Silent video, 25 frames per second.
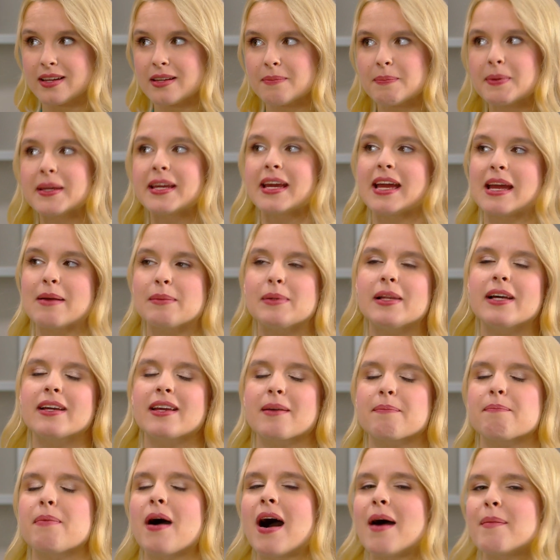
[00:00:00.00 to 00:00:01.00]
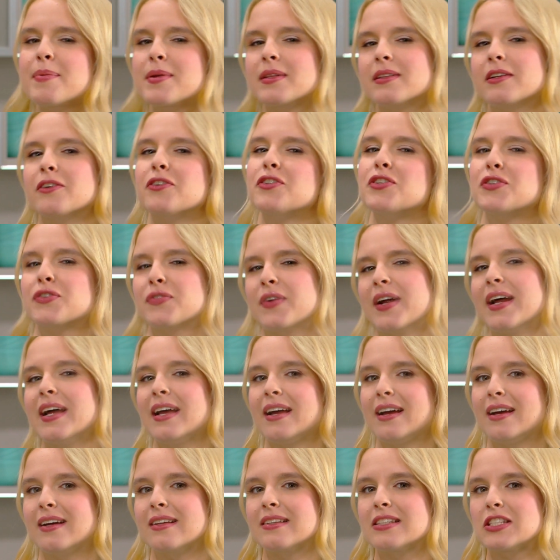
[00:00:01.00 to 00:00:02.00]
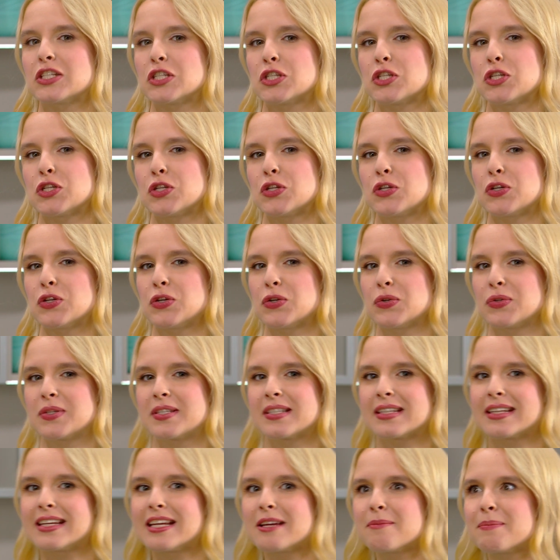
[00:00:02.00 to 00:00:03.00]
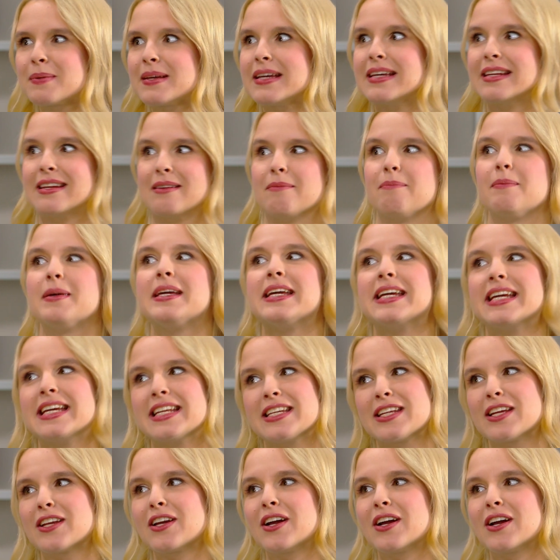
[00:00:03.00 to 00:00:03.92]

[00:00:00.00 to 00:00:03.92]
it became like a popular trend to skip eating meat, you